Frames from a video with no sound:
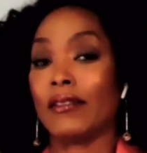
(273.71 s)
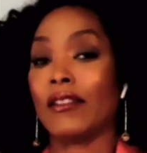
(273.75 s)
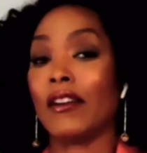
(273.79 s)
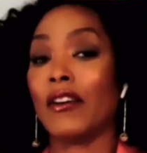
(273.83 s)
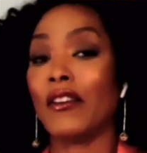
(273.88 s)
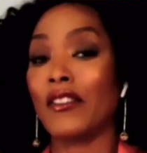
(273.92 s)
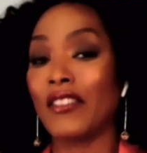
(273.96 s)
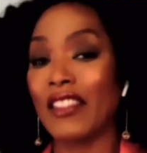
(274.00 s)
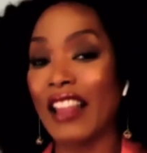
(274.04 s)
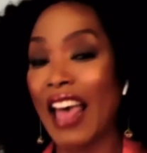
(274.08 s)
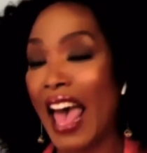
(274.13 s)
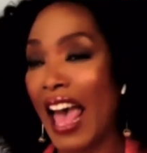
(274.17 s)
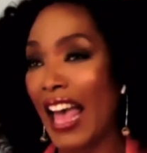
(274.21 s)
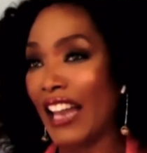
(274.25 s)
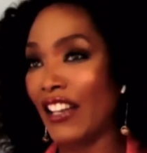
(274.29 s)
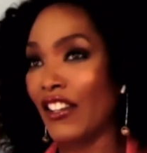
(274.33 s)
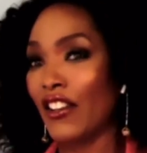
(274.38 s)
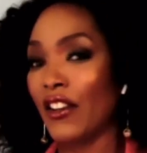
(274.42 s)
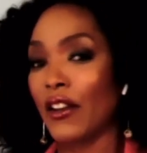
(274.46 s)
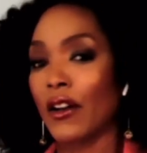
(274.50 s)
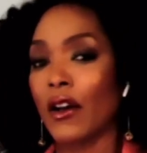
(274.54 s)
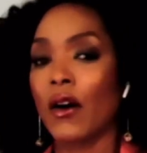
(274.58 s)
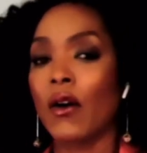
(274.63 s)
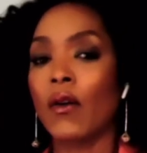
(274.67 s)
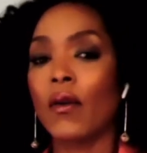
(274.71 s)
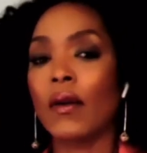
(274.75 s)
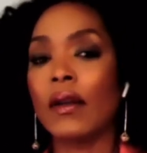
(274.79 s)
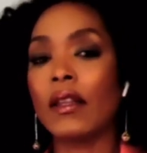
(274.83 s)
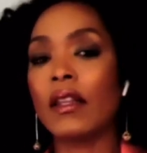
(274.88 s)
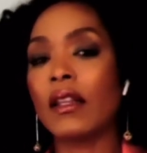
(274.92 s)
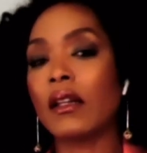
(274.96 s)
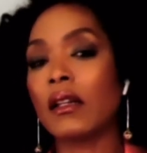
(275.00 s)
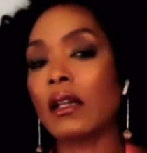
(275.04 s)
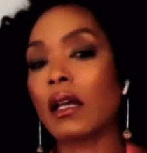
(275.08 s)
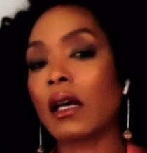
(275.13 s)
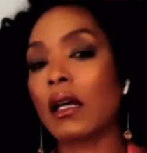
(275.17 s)
Learn that, you know?
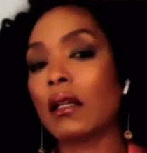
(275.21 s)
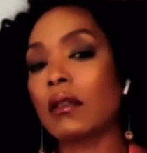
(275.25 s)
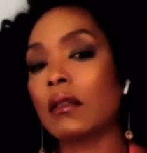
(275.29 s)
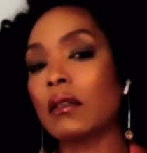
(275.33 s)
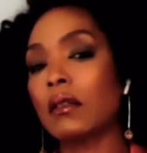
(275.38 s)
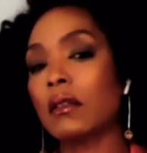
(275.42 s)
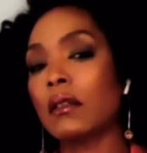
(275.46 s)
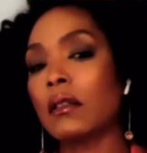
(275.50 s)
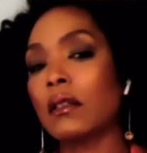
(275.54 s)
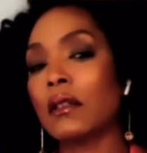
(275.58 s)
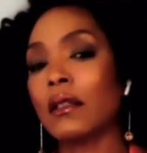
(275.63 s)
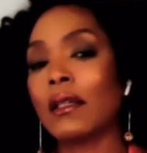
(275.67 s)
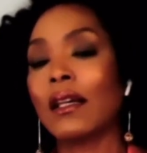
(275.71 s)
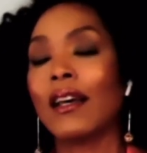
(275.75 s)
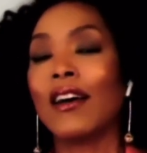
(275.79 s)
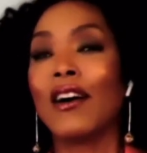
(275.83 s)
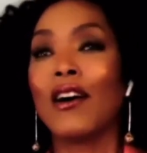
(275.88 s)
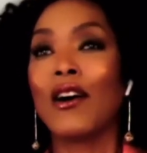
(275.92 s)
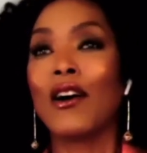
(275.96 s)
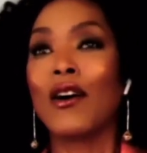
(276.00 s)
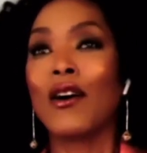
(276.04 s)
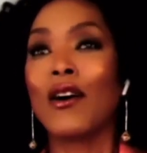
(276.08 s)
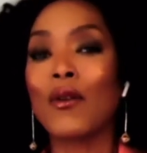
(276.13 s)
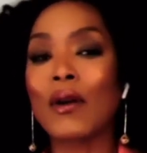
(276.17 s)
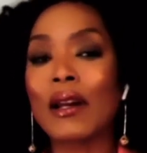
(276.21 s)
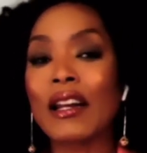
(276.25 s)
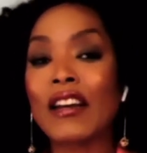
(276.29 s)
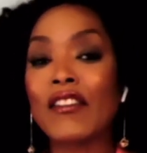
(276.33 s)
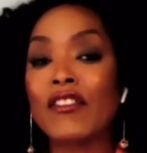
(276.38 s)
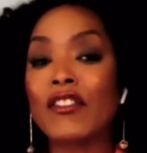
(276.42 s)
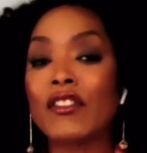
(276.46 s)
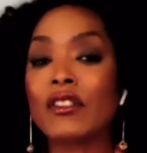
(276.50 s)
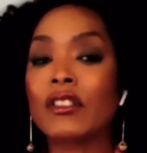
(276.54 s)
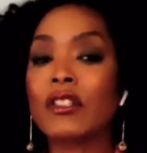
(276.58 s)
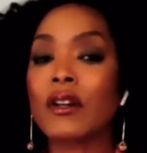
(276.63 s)
And they're like, eh, whatever.